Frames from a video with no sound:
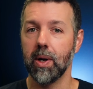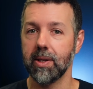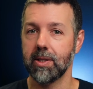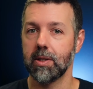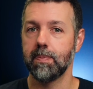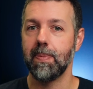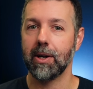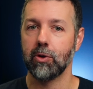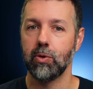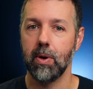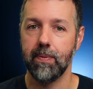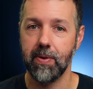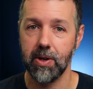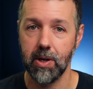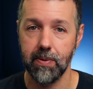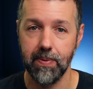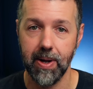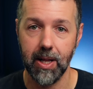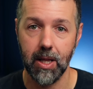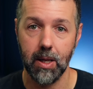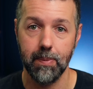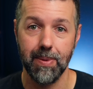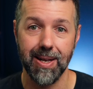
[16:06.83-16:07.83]
what spec driven
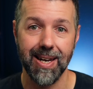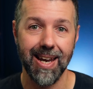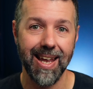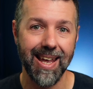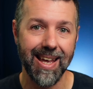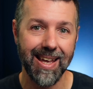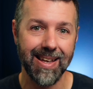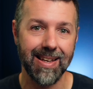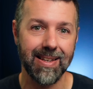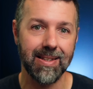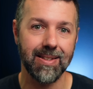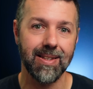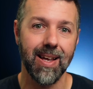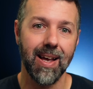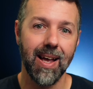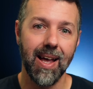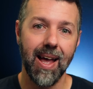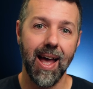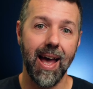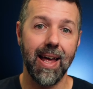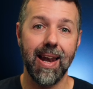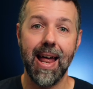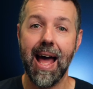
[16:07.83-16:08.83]
development is
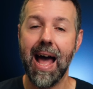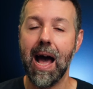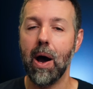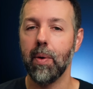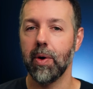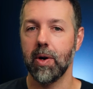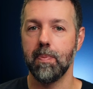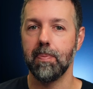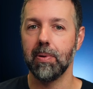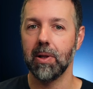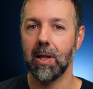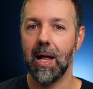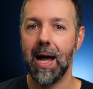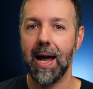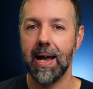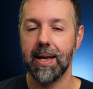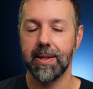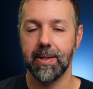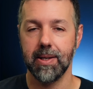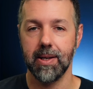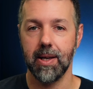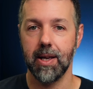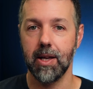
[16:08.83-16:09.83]
and how it
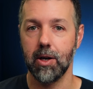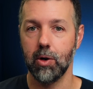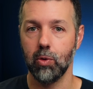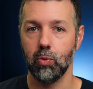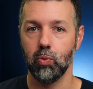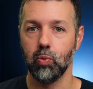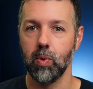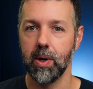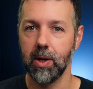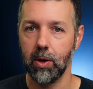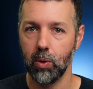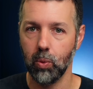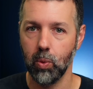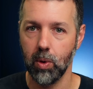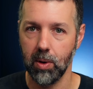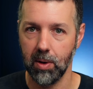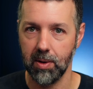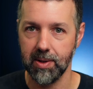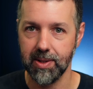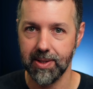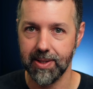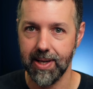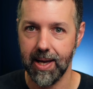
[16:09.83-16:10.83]
applies in a real
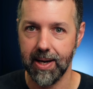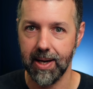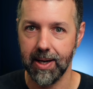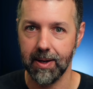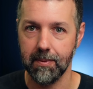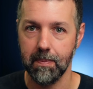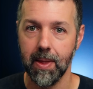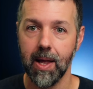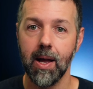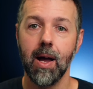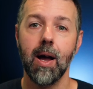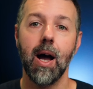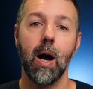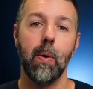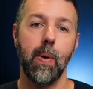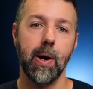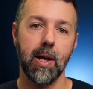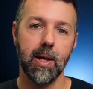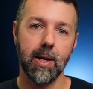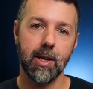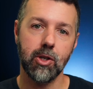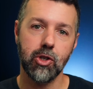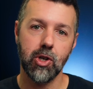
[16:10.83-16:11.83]
world setting, I
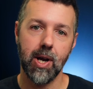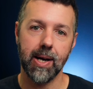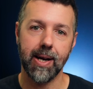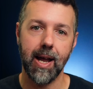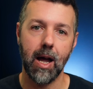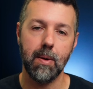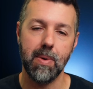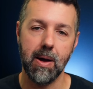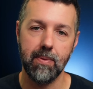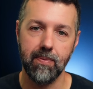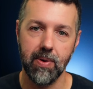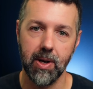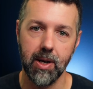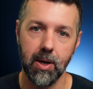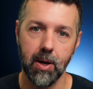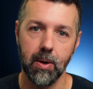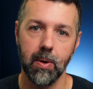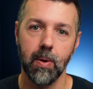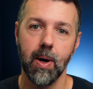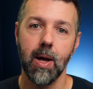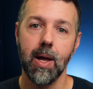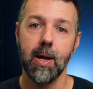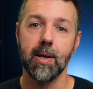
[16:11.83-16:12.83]
want you to check out my
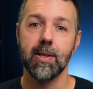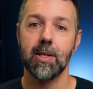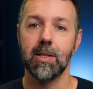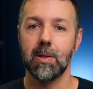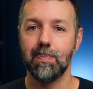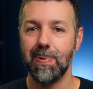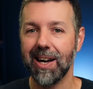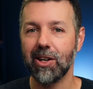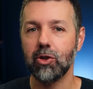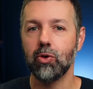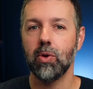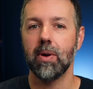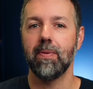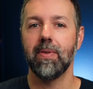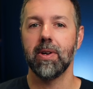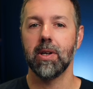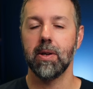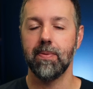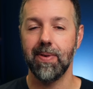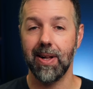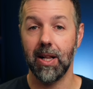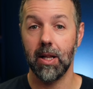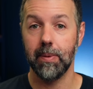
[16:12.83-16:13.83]
video, Spec
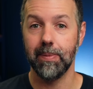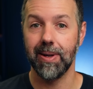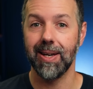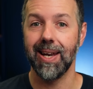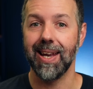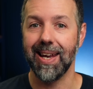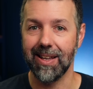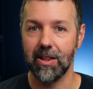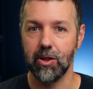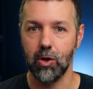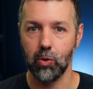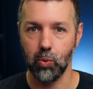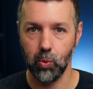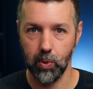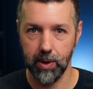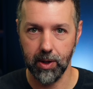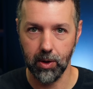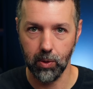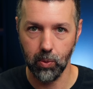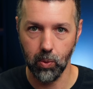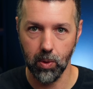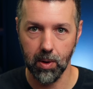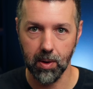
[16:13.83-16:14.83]
Driven Development in the
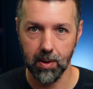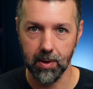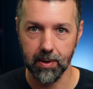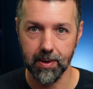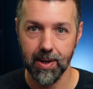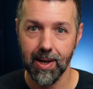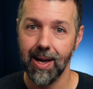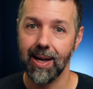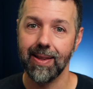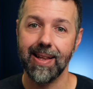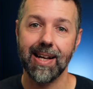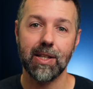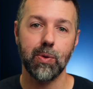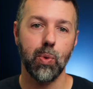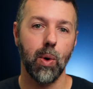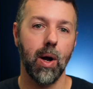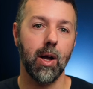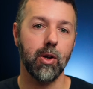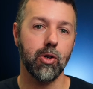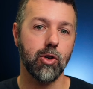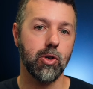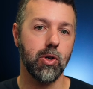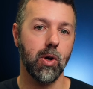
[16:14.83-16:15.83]
Real World. And that's
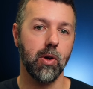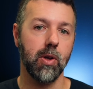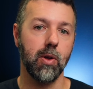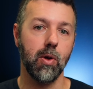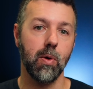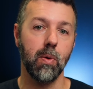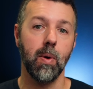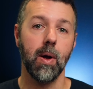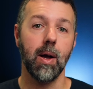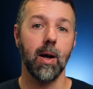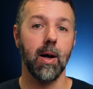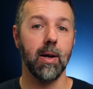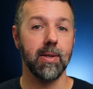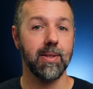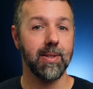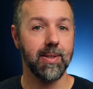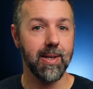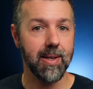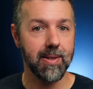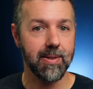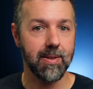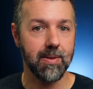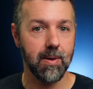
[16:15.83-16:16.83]
where I'll show you a
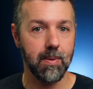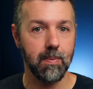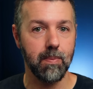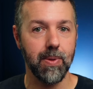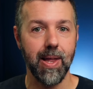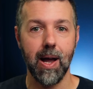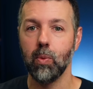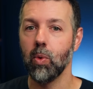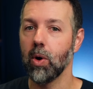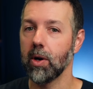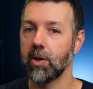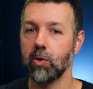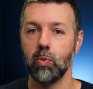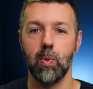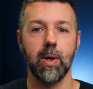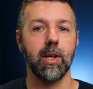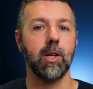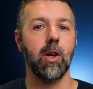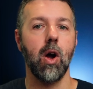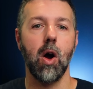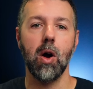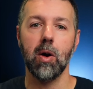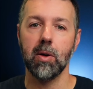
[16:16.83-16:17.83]
system that works
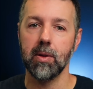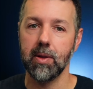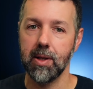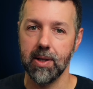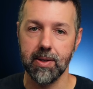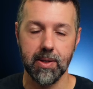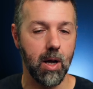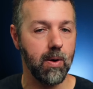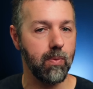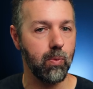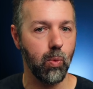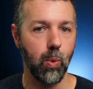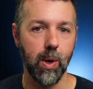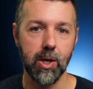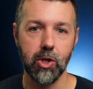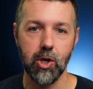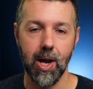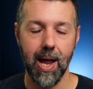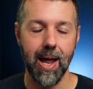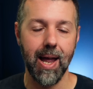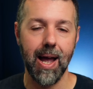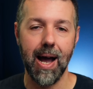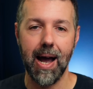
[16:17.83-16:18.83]
regardless of
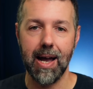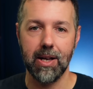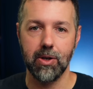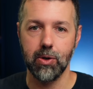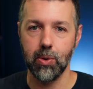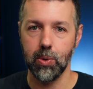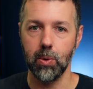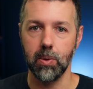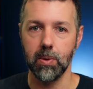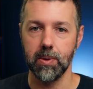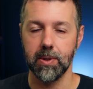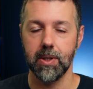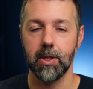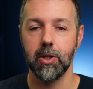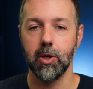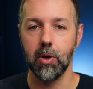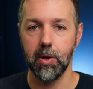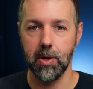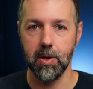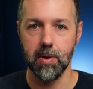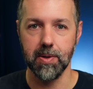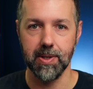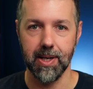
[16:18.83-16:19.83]
which AI tools
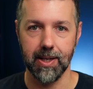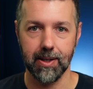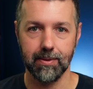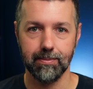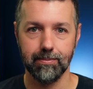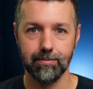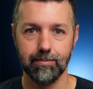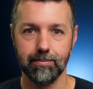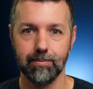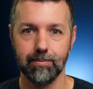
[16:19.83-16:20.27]
you're using.